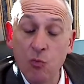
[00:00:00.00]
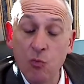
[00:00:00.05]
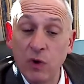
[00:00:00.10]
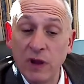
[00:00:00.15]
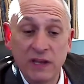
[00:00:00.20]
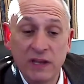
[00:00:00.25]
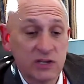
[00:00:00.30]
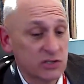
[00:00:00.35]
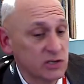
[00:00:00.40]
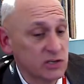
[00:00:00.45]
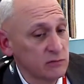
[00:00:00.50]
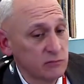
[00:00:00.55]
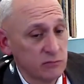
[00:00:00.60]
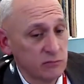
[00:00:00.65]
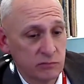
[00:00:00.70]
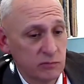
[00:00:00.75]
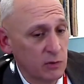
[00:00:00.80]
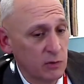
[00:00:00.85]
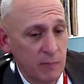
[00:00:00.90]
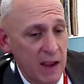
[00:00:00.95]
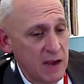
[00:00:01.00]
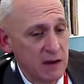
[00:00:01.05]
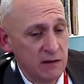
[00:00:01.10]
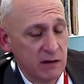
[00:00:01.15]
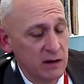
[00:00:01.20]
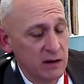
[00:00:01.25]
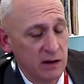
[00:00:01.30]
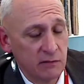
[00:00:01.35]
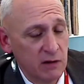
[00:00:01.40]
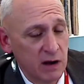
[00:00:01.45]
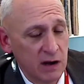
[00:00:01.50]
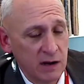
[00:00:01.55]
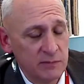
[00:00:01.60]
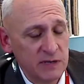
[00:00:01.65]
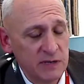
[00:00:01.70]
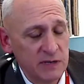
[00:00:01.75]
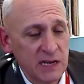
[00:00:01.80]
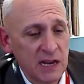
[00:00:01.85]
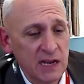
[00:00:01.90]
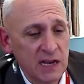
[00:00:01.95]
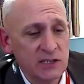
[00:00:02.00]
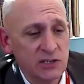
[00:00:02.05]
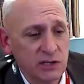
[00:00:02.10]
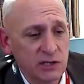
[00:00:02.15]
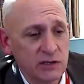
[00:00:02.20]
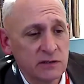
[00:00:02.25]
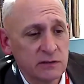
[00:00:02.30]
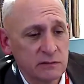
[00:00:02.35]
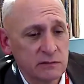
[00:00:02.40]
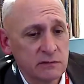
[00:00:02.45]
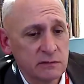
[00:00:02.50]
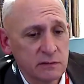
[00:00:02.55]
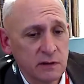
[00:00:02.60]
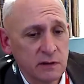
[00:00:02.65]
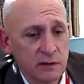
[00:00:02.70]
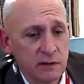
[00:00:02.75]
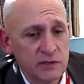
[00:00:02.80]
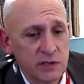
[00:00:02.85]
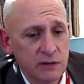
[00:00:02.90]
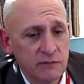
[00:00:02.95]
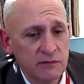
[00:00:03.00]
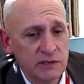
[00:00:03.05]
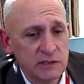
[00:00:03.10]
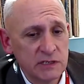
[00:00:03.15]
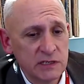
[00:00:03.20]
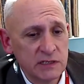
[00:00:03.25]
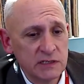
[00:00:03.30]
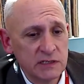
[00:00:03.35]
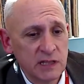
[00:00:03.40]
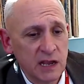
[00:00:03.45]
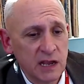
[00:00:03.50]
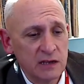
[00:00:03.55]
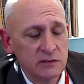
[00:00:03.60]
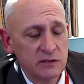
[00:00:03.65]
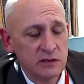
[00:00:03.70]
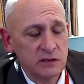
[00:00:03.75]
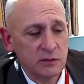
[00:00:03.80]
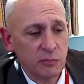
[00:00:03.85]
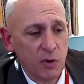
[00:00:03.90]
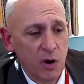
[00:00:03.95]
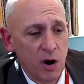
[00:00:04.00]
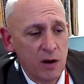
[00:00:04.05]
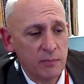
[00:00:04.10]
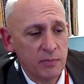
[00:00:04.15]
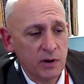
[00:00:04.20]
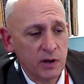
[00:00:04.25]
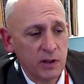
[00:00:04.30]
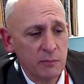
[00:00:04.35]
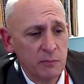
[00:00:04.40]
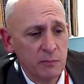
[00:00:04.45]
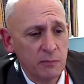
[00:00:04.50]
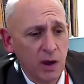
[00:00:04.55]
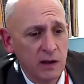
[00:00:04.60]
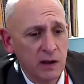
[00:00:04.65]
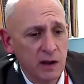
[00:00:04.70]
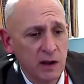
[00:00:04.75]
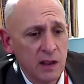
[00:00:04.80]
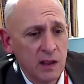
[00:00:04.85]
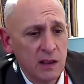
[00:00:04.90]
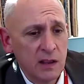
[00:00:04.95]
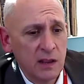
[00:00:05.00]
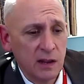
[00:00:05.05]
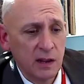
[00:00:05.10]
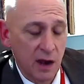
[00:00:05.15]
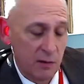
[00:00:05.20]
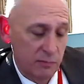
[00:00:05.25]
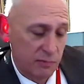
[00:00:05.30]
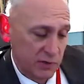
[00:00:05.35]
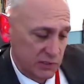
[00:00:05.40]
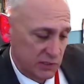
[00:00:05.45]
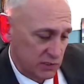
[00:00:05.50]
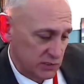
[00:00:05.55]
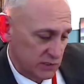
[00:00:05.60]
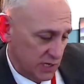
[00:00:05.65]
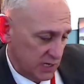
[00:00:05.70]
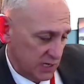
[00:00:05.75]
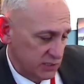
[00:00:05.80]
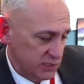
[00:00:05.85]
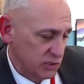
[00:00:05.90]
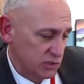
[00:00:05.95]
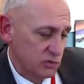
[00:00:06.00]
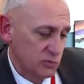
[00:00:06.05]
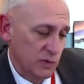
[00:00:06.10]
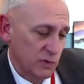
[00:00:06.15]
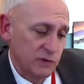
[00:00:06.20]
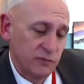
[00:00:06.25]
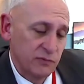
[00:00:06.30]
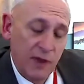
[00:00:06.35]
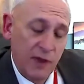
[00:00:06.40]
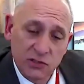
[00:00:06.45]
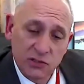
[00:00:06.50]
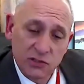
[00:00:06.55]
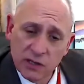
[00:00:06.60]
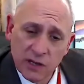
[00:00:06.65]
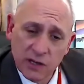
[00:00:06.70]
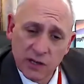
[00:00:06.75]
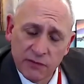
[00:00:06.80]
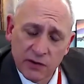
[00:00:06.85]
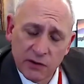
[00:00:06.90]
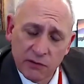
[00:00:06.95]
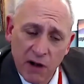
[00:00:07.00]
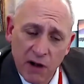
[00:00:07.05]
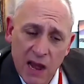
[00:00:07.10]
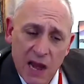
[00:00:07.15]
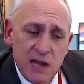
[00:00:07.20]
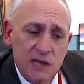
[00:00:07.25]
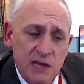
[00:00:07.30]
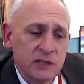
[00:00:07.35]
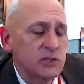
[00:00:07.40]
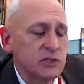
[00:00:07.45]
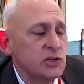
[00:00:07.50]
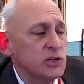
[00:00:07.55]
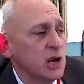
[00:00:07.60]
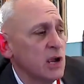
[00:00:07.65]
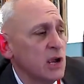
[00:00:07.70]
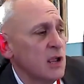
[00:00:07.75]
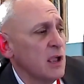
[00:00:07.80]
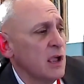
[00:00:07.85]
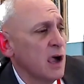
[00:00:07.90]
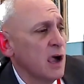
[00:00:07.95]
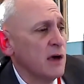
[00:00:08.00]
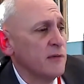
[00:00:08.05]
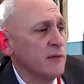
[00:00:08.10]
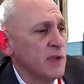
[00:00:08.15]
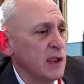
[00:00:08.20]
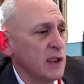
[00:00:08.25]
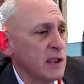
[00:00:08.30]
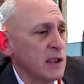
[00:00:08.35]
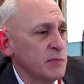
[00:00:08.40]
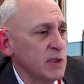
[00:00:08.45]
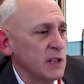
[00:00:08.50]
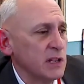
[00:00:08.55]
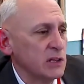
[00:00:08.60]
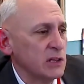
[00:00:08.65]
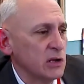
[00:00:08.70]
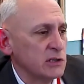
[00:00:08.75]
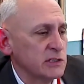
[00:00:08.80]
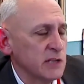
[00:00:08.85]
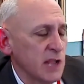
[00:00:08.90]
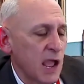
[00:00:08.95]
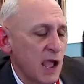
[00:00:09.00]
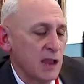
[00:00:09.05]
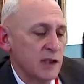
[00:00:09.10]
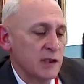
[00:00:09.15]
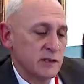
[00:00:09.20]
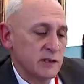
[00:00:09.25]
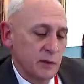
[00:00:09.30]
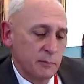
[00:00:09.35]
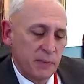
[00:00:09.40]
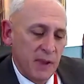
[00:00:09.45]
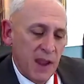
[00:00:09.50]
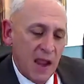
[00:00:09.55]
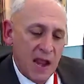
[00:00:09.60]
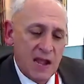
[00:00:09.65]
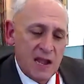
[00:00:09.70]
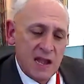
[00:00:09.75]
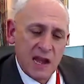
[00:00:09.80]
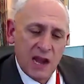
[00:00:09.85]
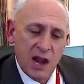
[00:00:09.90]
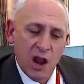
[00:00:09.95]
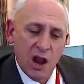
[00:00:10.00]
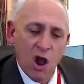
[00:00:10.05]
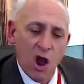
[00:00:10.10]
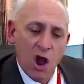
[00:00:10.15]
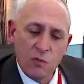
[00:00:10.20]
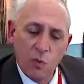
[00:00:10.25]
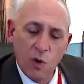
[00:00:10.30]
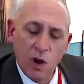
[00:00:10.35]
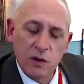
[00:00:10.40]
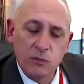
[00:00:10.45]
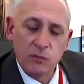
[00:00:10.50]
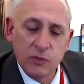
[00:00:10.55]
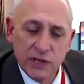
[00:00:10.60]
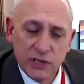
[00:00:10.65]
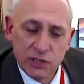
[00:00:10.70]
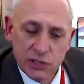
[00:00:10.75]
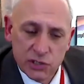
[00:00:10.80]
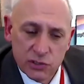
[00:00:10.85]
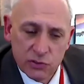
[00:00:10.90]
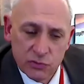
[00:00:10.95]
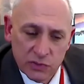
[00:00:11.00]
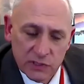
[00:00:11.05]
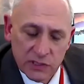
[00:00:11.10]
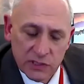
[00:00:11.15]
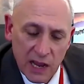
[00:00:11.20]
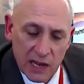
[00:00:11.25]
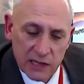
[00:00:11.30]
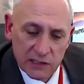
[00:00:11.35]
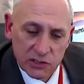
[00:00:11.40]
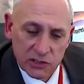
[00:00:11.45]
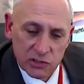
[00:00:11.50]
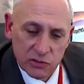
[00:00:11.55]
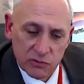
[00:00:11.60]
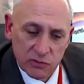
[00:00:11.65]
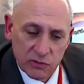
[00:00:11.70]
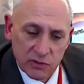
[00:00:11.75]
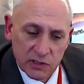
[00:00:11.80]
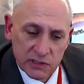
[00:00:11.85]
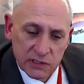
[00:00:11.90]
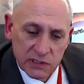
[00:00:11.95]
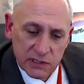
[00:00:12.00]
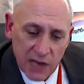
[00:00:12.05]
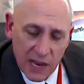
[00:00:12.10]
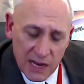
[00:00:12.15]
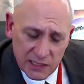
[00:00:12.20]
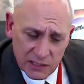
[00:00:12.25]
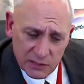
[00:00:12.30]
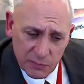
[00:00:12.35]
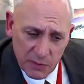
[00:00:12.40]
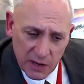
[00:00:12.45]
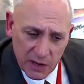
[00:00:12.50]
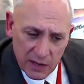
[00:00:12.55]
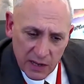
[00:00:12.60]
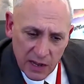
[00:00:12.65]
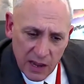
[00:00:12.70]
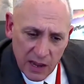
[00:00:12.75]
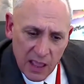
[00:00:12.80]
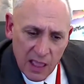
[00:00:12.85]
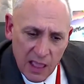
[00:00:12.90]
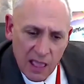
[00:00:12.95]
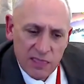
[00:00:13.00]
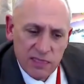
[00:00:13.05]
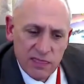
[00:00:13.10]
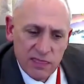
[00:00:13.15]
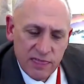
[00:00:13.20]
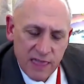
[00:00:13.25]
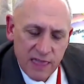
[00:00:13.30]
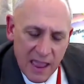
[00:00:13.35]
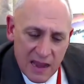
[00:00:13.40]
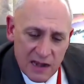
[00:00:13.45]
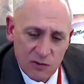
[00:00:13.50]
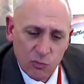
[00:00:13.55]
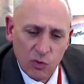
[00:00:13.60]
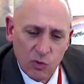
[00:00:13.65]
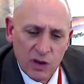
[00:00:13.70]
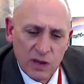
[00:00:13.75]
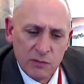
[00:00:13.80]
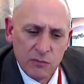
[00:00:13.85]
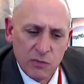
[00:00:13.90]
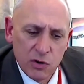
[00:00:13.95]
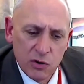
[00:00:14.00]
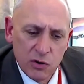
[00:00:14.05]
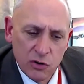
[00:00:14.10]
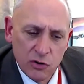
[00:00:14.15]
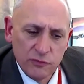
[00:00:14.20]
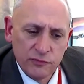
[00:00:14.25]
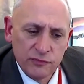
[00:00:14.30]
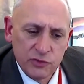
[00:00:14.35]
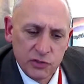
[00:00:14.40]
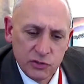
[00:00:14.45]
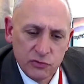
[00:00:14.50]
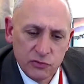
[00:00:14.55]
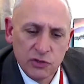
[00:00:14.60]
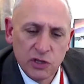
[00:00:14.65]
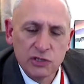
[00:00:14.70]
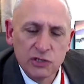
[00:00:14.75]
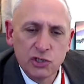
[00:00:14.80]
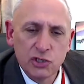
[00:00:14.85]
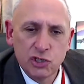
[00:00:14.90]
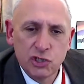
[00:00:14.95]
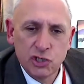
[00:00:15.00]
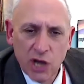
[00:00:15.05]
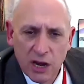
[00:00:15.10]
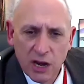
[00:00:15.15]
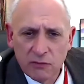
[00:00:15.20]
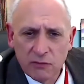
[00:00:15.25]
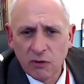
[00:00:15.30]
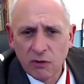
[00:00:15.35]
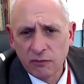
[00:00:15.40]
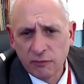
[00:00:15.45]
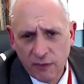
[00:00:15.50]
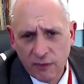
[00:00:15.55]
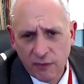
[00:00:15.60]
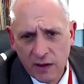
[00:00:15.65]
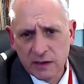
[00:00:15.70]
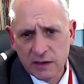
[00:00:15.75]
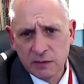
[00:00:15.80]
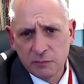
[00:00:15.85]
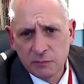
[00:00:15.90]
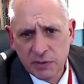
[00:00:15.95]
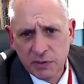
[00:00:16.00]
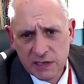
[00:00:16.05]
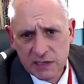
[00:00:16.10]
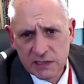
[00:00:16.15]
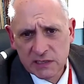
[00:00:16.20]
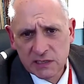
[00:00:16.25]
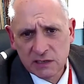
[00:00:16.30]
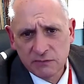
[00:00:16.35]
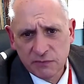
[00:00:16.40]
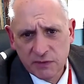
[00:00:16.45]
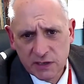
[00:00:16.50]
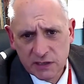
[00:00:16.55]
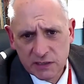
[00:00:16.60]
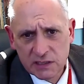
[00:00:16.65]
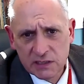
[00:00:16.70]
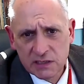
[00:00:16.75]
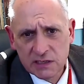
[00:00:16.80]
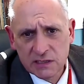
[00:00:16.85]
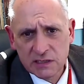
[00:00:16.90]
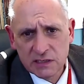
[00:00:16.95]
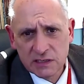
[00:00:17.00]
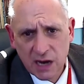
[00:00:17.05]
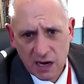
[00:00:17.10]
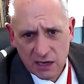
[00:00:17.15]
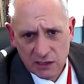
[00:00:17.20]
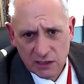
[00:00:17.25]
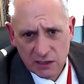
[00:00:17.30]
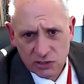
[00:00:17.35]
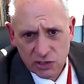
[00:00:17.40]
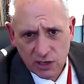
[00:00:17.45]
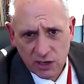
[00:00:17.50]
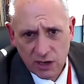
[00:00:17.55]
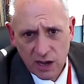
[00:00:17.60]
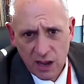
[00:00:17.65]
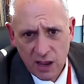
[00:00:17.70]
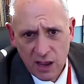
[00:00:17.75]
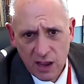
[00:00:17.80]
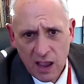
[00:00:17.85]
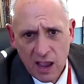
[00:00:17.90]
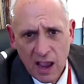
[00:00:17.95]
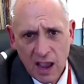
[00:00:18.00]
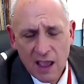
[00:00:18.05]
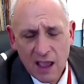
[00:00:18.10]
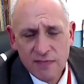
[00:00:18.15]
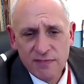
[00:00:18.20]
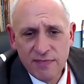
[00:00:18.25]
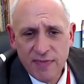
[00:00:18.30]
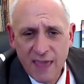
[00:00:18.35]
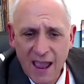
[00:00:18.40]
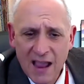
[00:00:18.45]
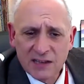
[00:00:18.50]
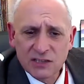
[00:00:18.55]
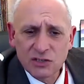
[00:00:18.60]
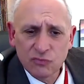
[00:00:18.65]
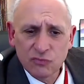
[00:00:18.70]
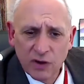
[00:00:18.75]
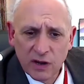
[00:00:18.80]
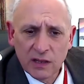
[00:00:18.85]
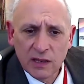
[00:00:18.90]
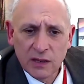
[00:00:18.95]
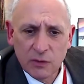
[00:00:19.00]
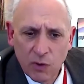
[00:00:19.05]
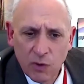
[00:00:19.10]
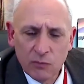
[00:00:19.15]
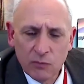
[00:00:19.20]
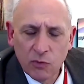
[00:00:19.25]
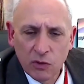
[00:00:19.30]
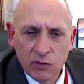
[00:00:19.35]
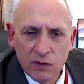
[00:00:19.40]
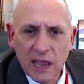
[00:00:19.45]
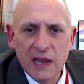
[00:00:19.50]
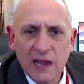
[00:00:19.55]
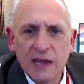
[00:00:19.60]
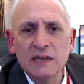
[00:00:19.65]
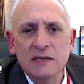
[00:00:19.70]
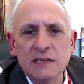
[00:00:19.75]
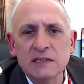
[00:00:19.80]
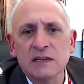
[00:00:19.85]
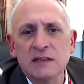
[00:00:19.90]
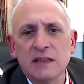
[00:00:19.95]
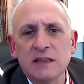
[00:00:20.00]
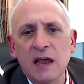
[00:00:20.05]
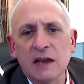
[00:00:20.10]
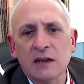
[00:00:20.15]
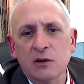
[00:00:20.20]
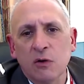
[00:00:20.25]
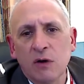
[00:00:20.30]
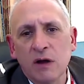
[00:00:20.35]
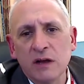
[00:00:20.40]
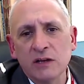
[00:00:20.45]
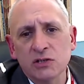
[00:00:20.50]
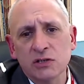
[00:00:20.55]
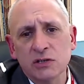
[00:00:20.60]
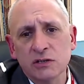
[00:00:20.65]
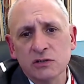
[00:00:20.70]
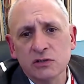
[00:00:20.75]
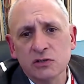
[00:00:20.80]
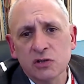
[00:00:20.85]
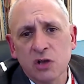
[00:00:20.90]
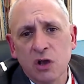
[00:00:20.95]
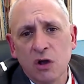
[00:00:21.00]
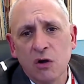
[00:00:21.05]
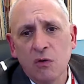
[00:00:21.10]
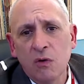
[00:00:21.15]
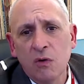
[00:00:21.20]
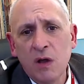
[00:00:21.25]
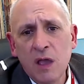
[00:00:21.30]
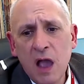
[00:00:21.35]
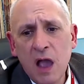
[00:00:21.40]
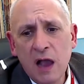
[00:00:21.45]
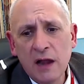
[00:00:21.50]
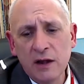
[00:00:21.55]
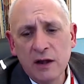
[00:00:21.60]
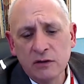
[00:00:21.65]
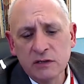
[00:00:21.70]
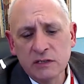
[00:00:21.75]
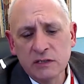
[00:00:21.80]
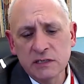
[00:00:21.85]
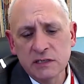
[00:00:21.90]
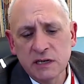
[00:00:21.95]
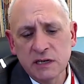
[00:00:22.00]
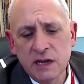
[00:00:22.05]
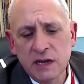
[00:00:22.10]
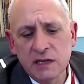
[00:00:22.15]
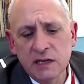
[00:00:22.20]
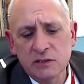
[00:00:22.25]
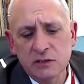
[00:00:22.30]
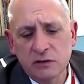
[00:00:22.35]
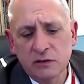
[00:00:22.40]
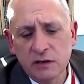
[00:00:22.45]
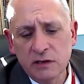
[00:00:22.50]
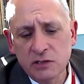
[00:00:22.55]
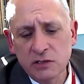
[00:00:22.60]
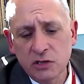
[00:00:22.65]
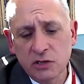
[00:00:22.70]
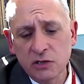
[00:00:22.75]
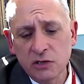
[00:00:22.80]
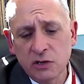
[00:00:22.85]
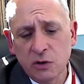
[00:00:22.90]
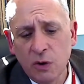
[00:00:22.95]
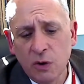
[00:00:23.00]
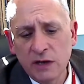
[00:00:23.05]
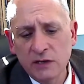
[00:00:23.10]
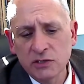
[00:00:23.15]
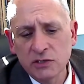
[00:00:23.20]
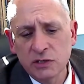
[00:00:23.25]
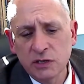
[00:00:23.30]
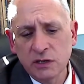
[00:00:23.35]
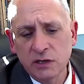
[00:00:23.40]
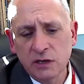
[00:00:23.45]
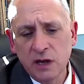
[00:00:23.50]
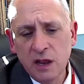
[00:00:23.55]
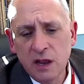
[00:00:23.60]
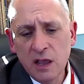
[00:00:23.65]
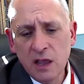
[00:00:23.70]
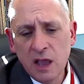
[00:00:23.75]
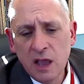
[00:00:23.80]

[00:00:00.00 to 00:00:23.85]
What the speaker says: we're making a recommendation of 17,000 a property, but in our presentations, we've actually given a range that can be looked at. Depending on what we do with that sewer assessment, then we move to the general fund piece of this discussion. And that's really when we'll get into that question. So I know it doesn't answer, it's a good question.